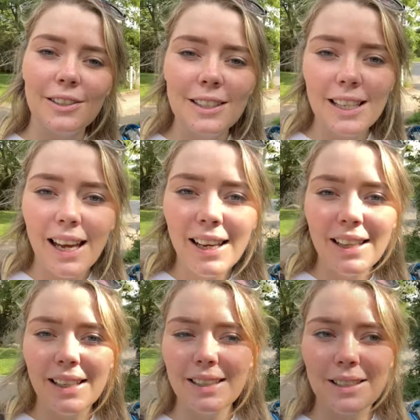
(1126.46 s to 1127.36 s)
So
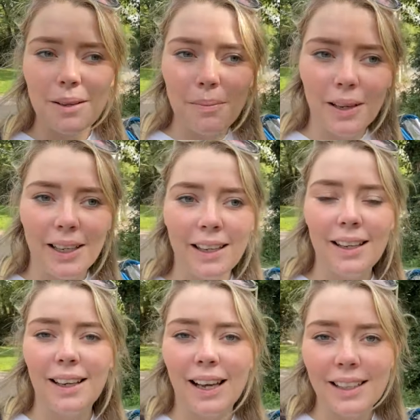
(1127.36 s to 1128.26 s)
today is my
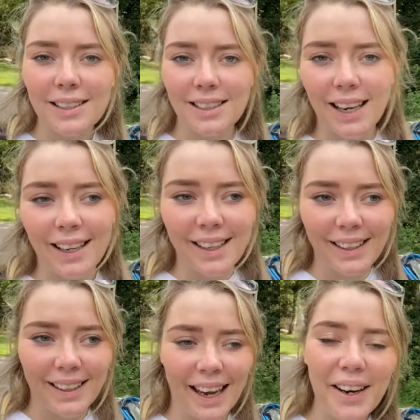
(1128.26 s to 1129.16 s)
last day
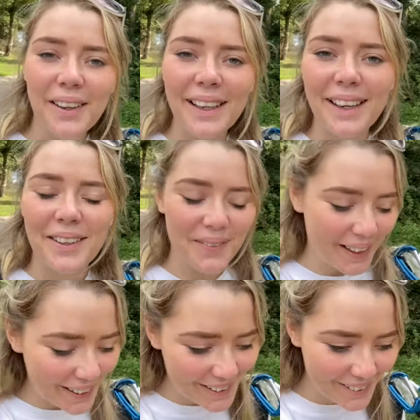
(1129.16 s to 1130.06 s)
in Kerry and I'm
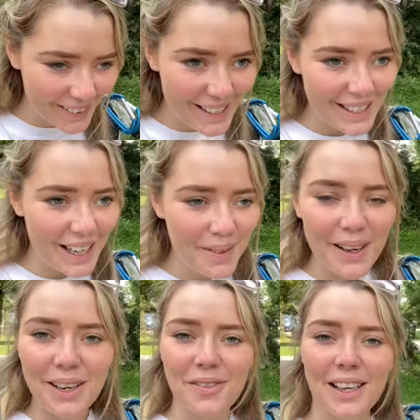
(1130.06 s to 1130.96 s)
actually really sad
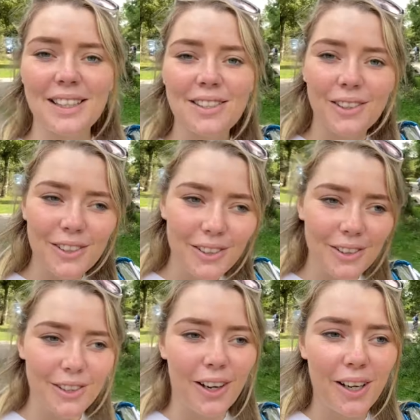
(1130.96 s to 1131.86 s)
about it. I've had such a
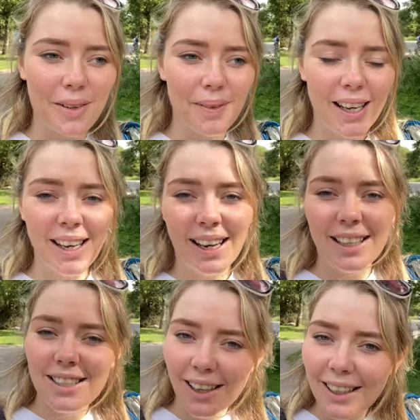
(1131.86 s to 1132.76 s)
good time
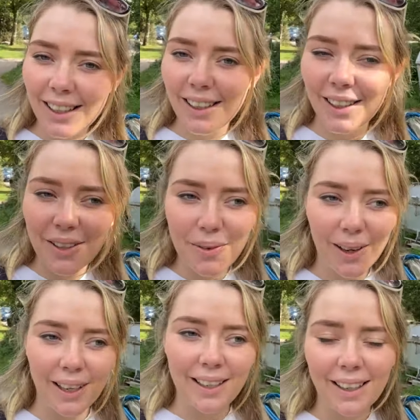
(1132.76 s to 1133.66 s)
and it's kind of clear
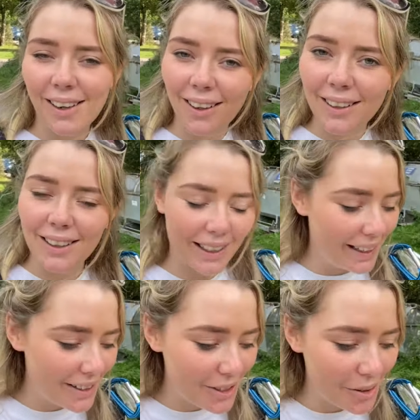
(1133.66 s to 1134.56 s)
why they call it the
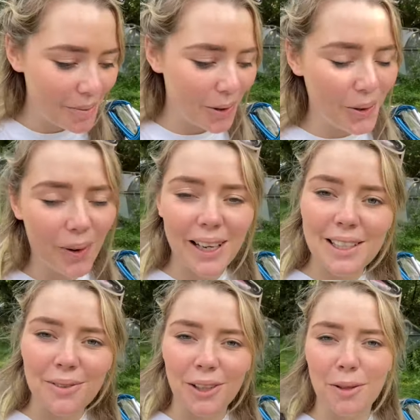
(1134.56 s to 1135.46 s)
kingdom or why
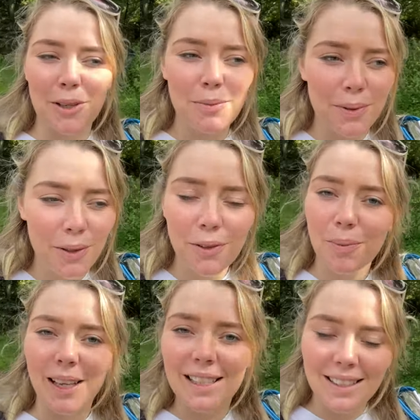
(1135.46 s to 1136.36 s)
it's one of the most beautiful
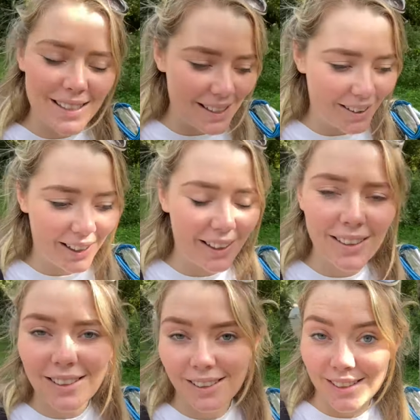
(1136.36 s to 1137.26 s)
places in
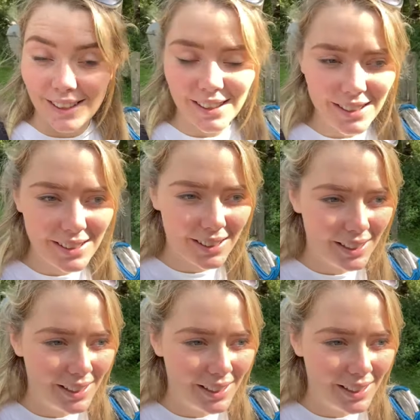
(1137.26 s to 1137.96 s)
Ireland because it is.